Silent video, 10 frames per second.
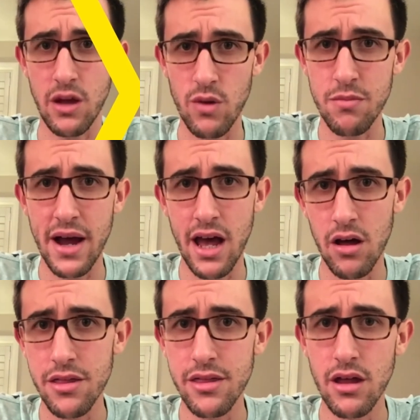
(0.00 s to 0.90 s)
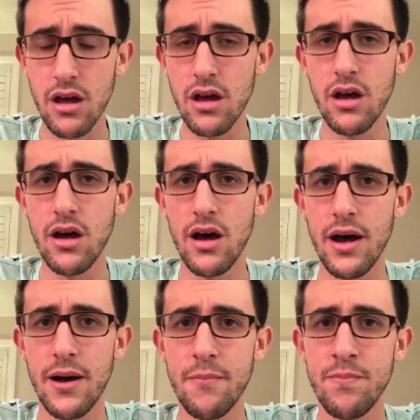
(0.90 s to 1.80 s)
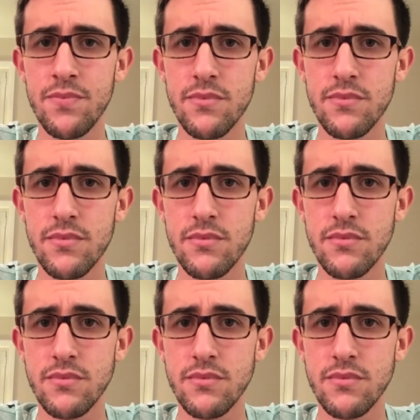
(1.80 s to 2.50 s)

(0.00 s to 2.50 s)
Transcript: plants, so Along with CBD,